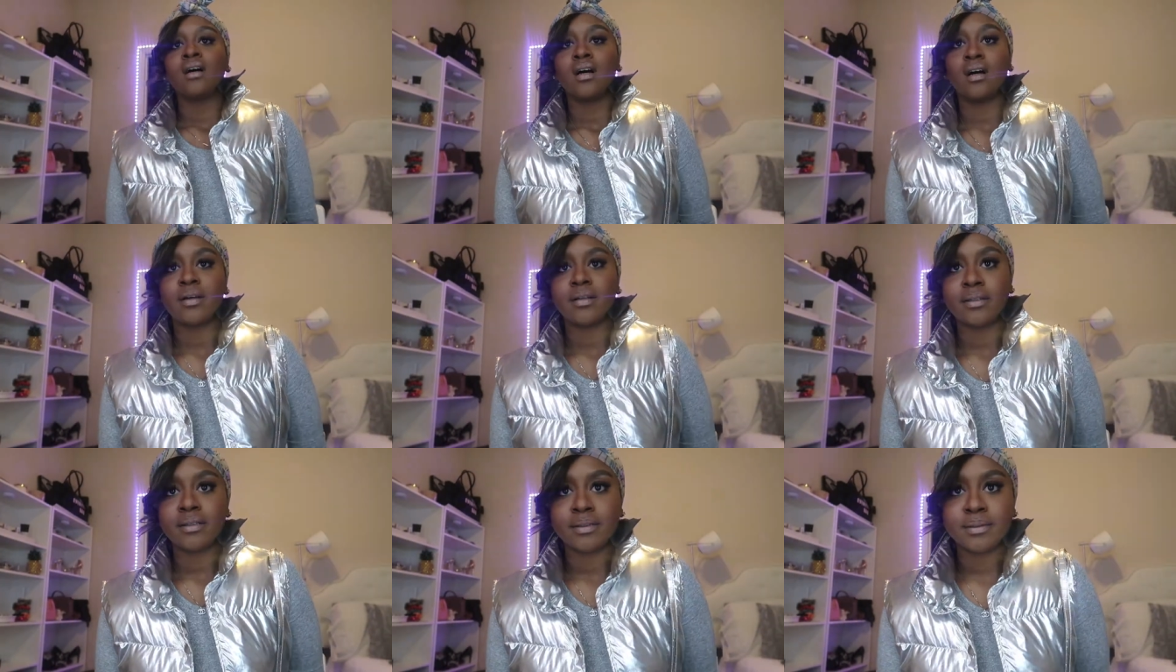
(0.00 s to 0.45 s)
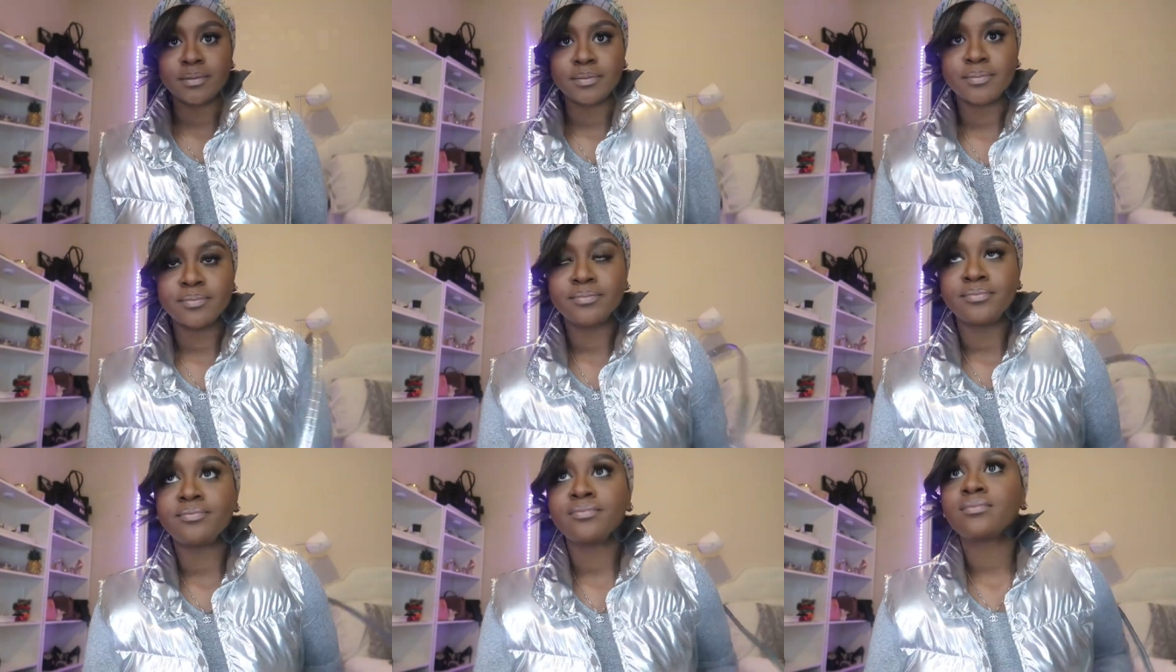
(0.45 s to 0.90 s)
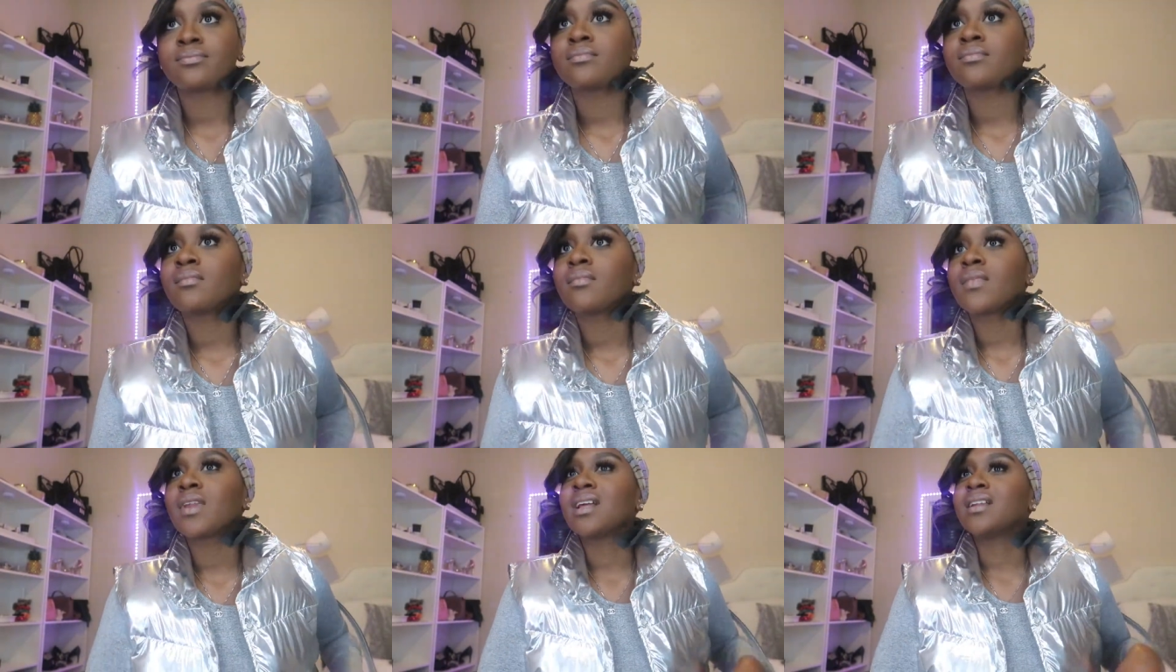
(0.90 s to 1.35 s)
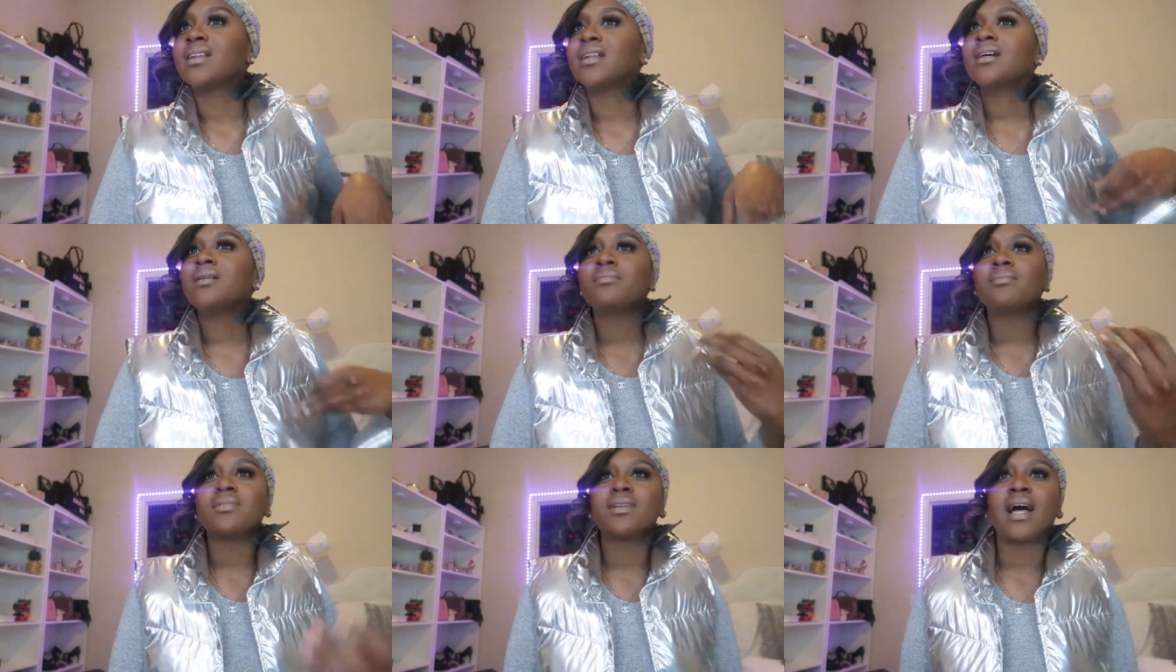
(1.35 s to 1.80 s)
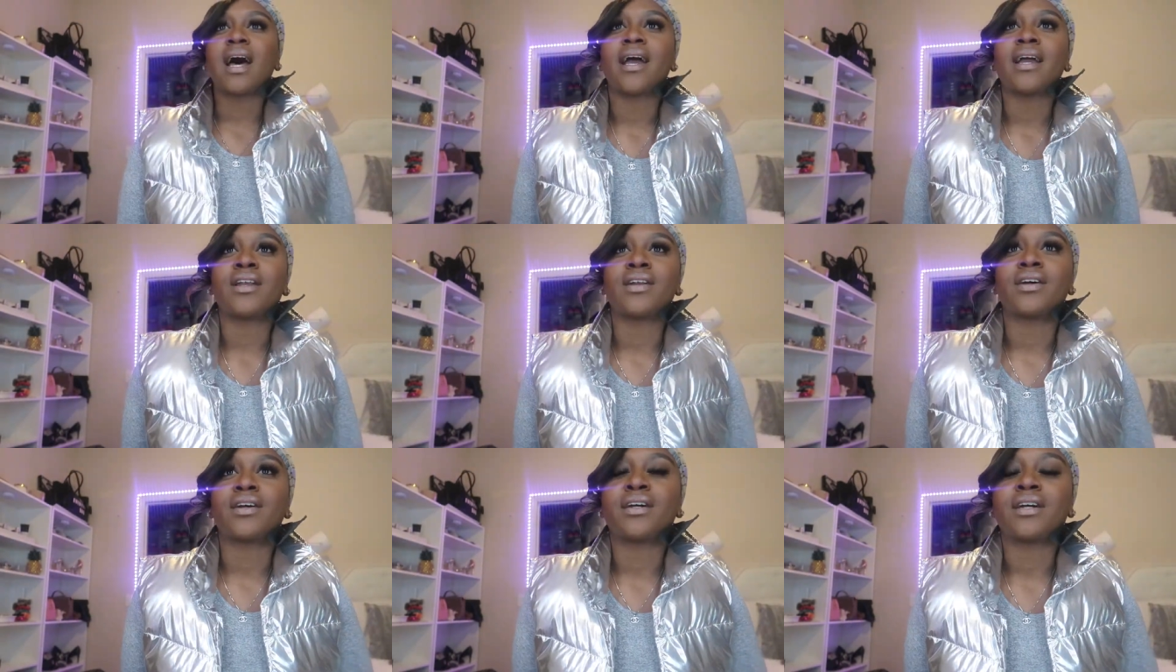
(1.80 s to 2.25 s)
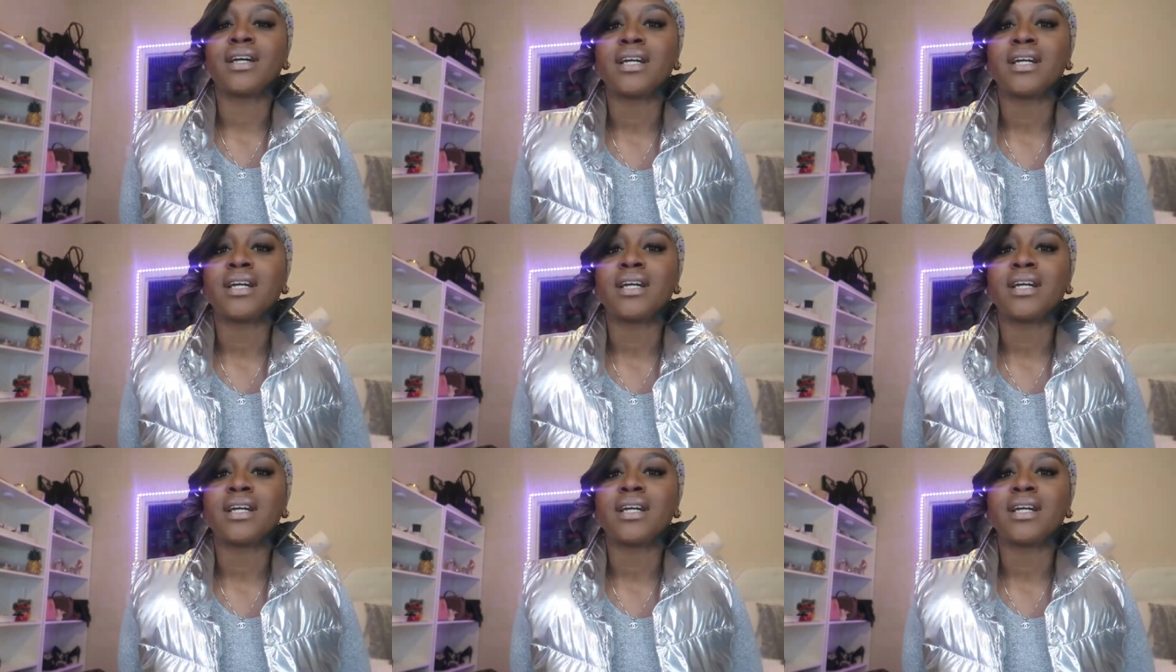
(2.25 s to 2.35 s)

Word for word: um lip liner,